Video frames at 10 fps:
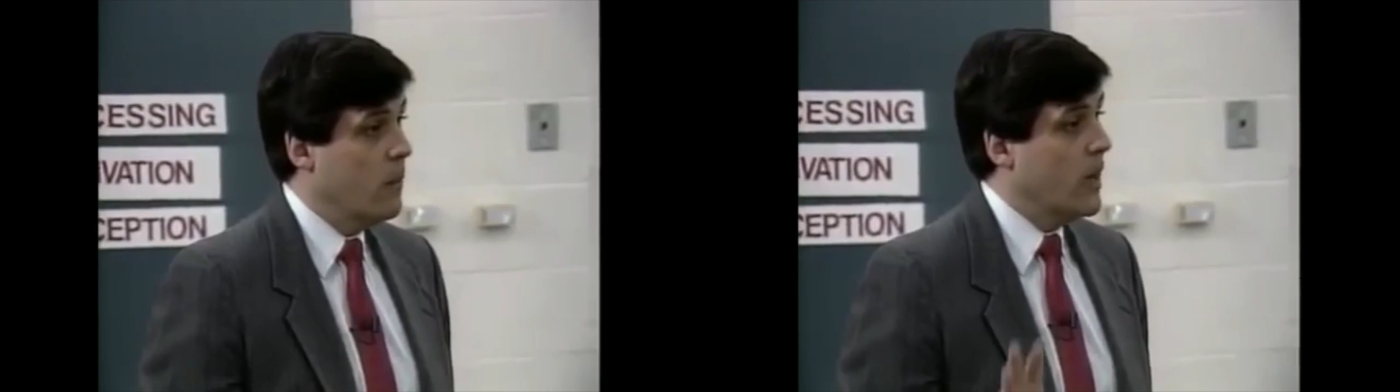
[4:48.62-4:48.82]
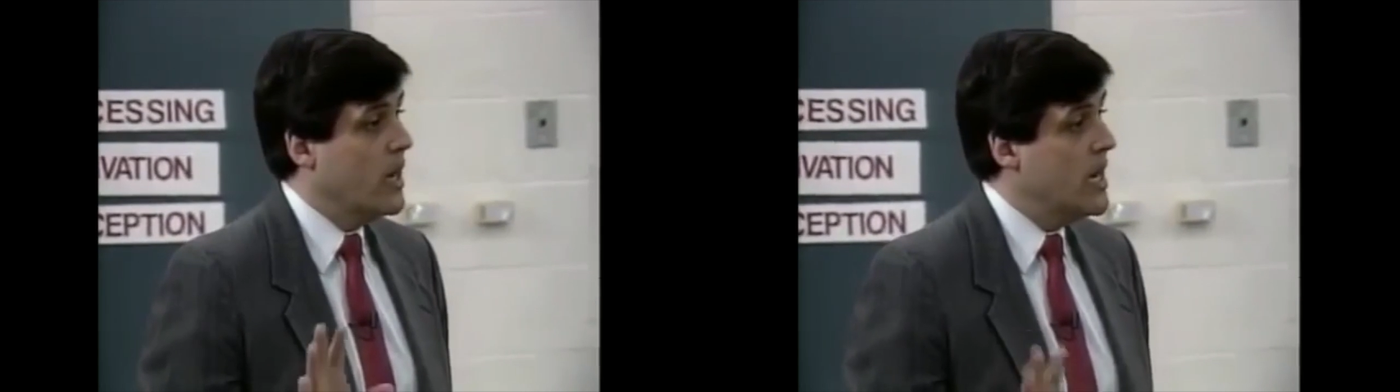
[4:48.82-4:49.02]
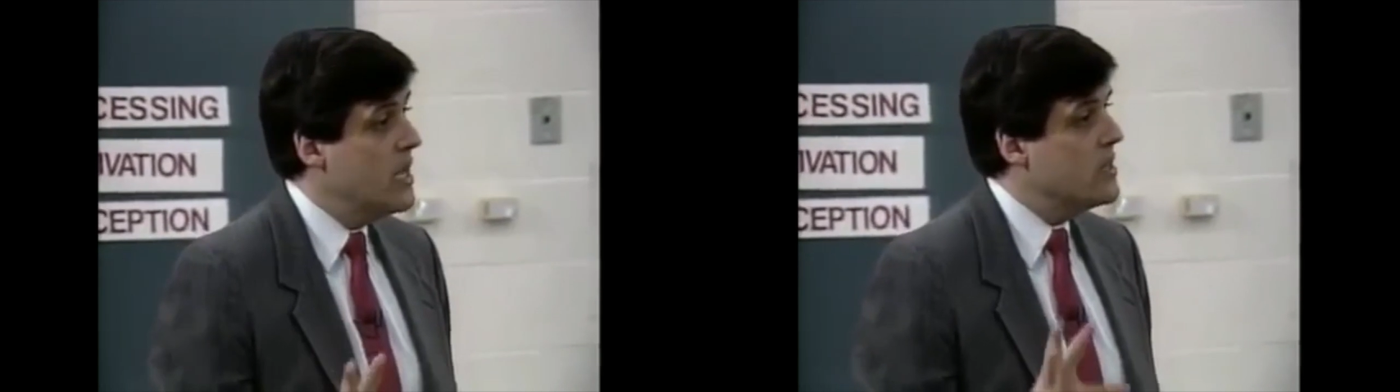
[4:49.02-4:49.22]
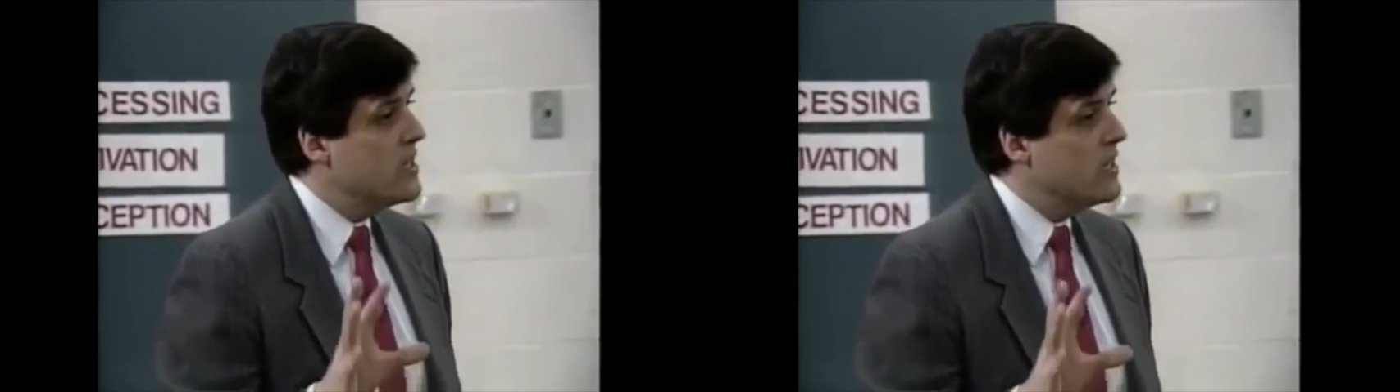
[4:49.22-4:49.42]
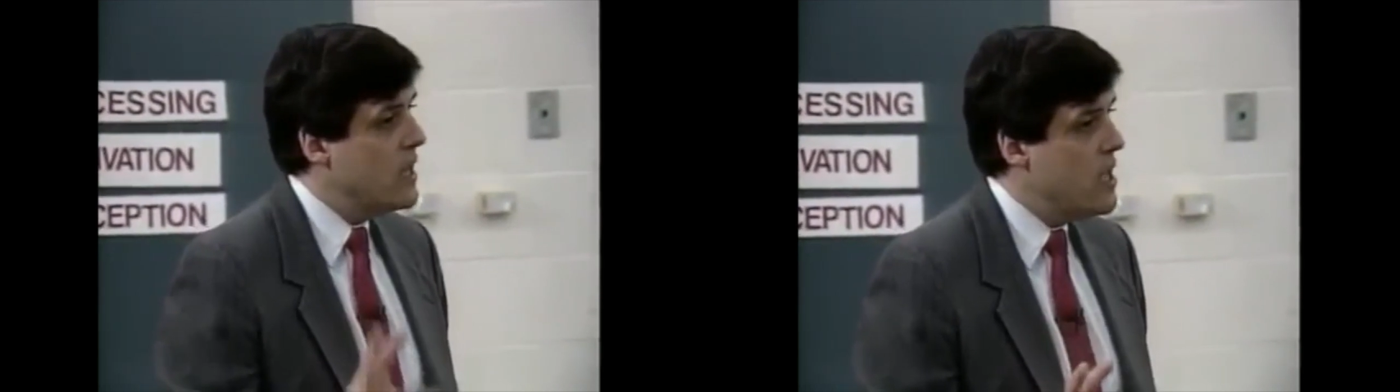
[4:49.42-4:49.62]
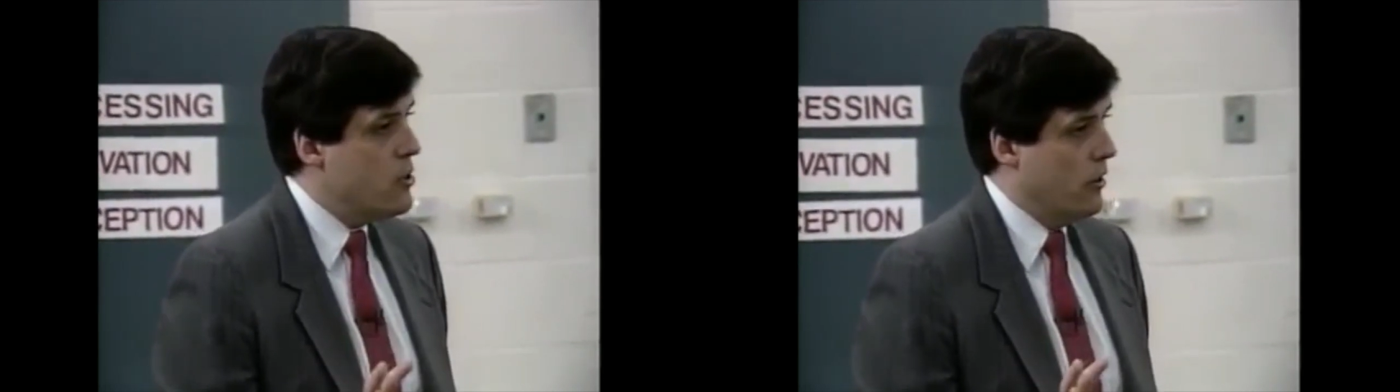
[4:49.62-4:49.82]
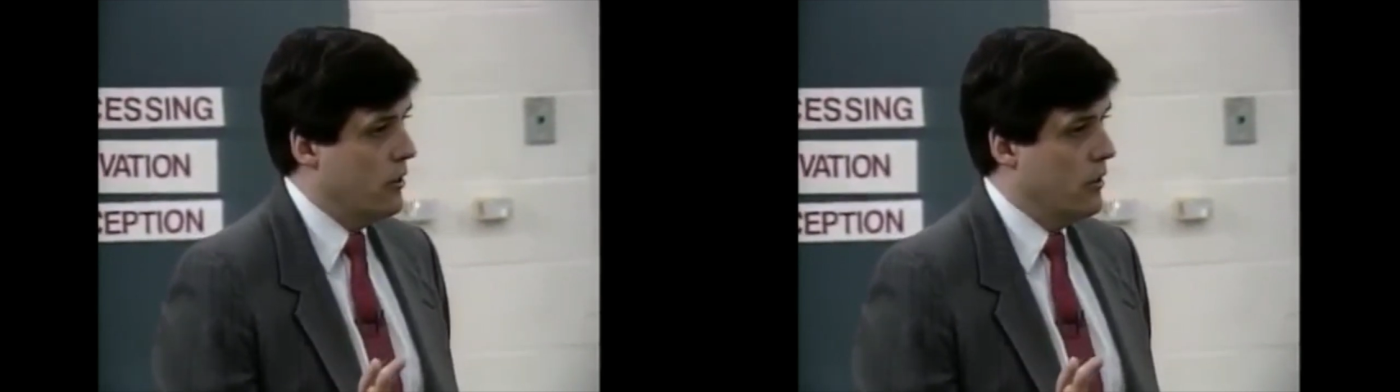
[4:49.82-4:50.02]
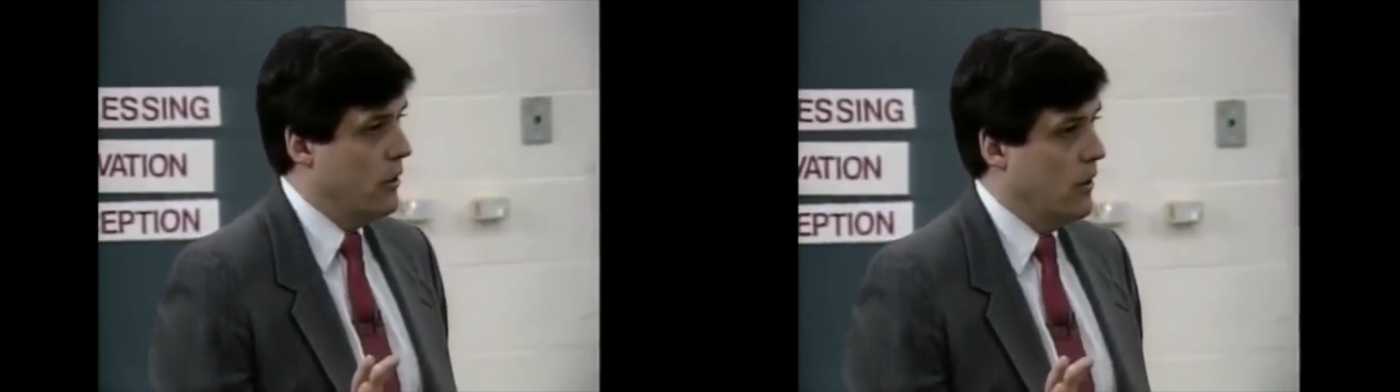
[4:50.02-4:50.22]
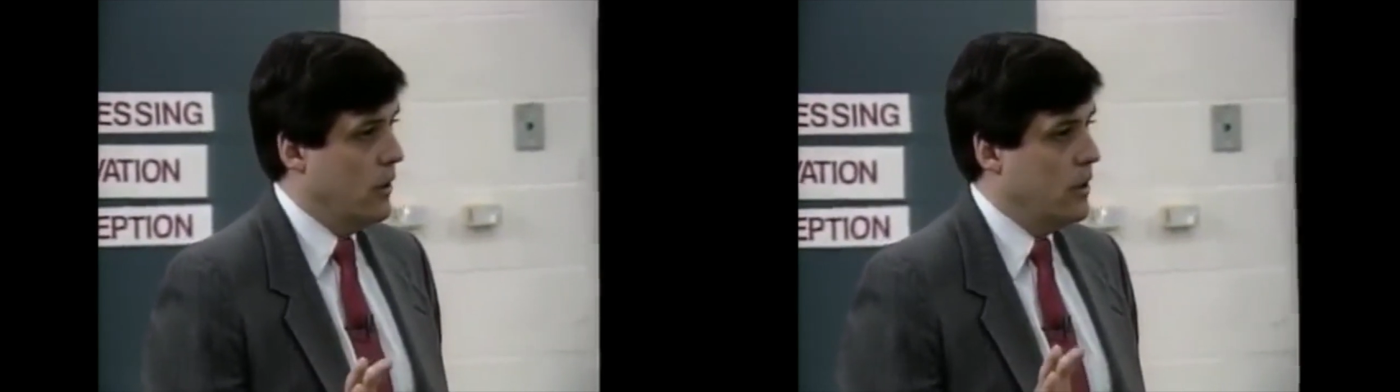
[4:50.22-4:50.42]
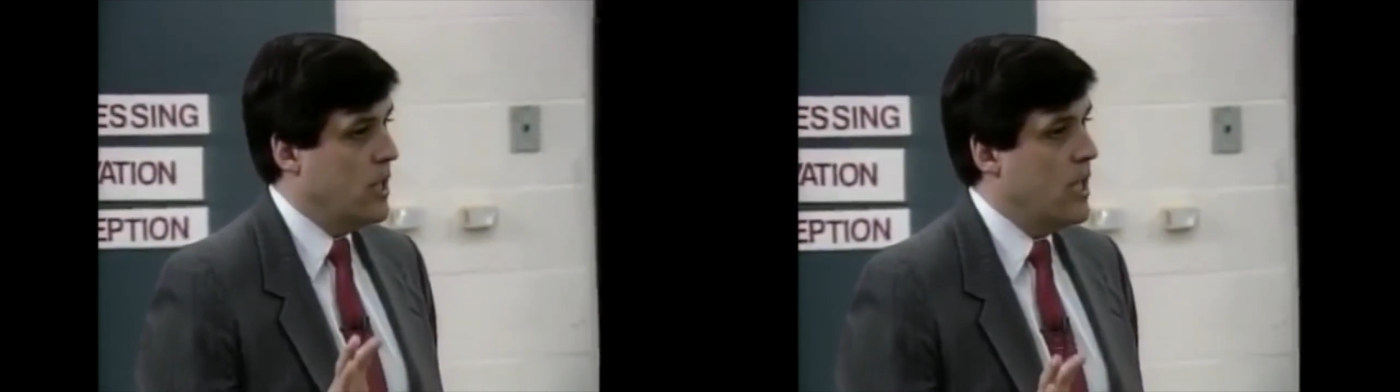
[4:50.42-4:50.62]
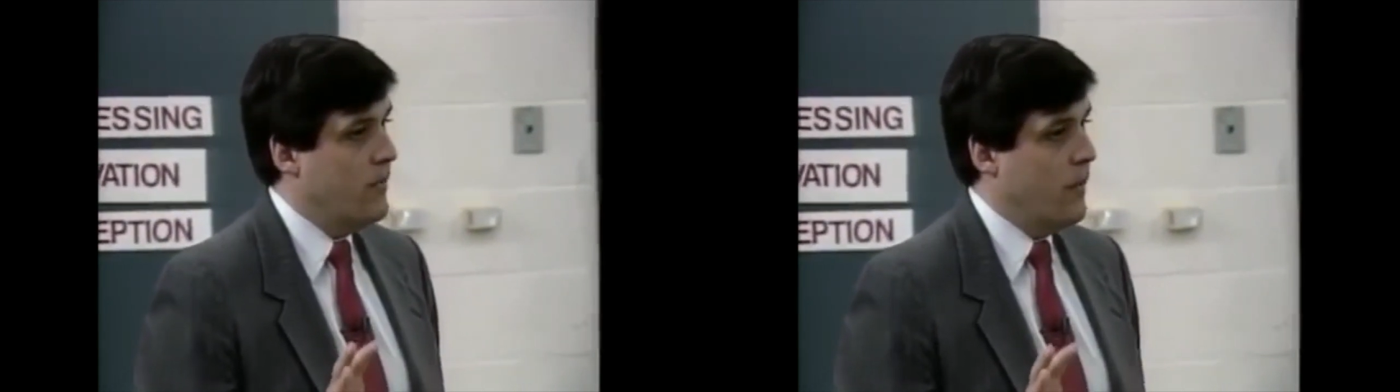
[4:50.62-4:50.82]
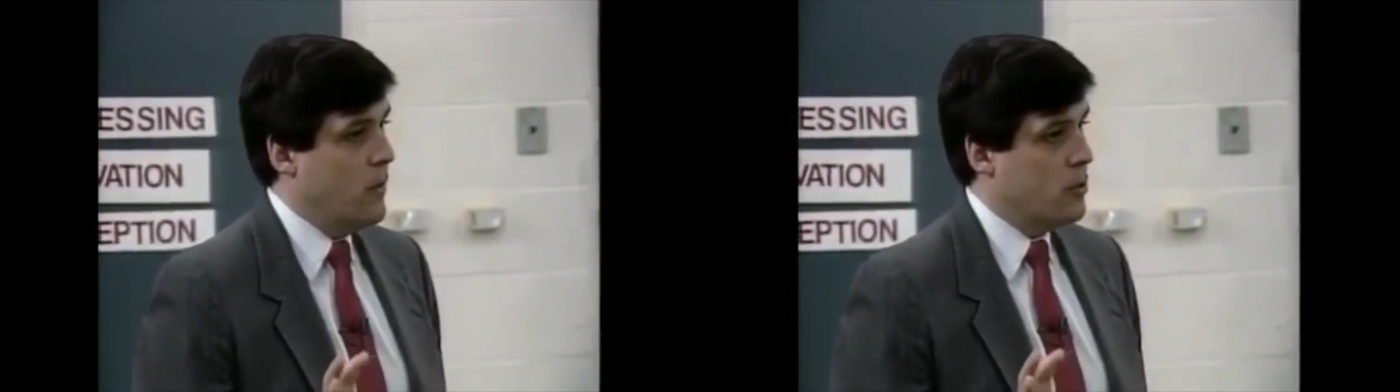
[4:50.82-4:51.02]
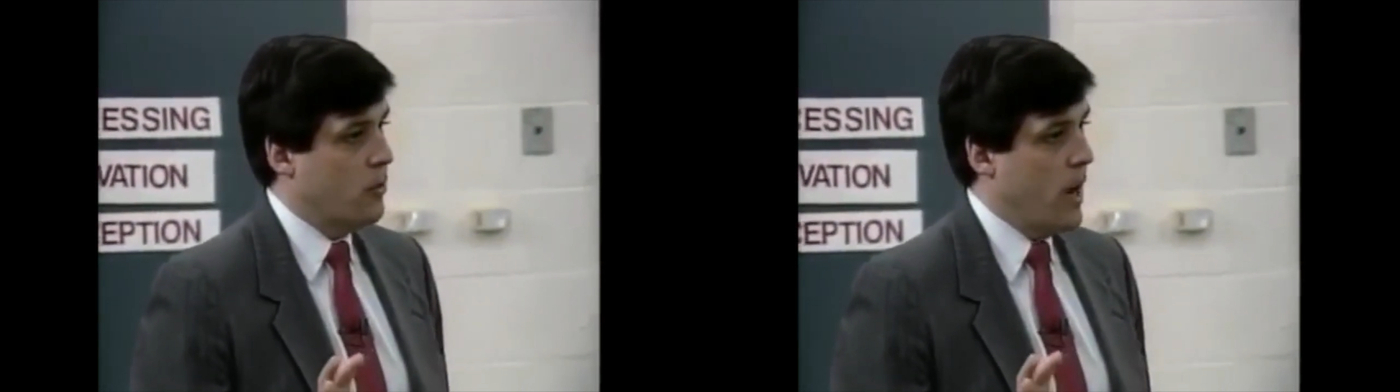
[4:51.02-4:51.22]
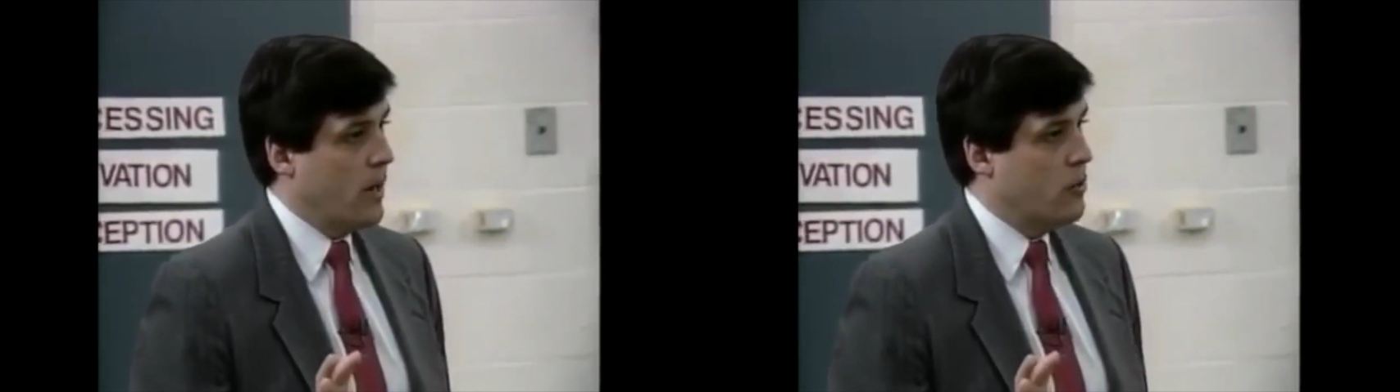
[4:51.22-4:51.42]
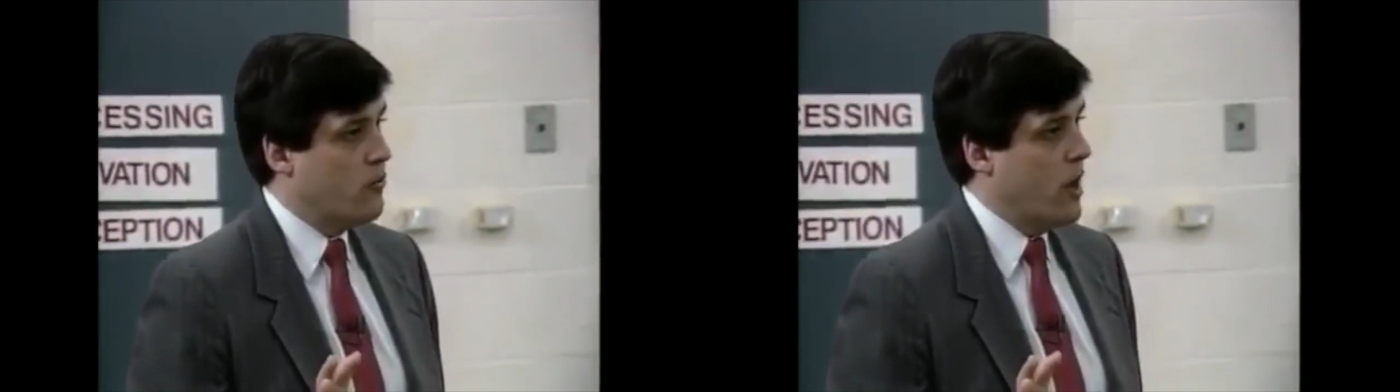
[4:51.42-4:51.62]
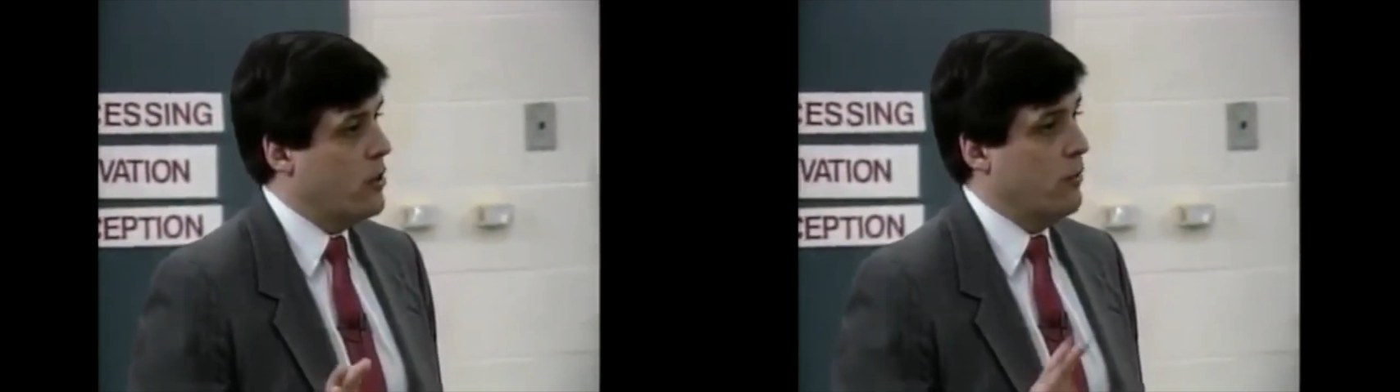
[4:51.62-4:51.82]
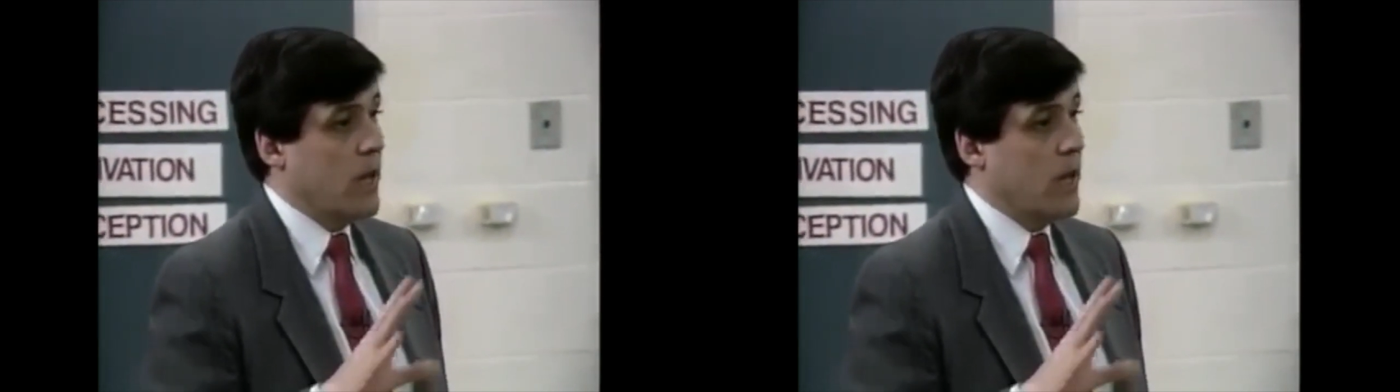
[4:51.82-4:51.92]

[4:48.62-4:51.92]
What he needs is a teacher to give him this direct instruction,